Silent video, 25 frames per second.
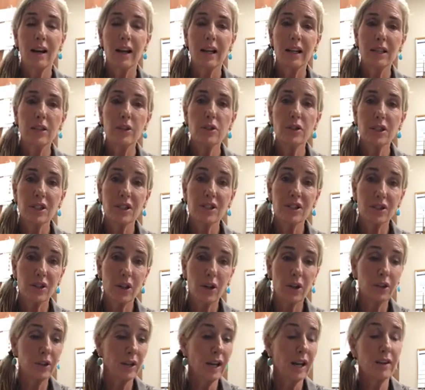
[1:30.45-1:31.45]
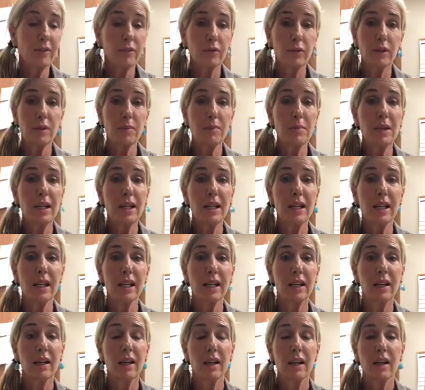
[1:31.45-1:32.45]
I used to start every
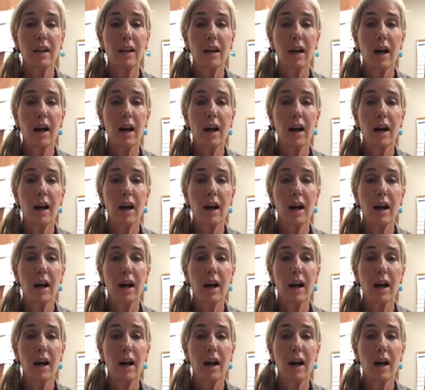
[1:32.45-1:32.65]
meeting,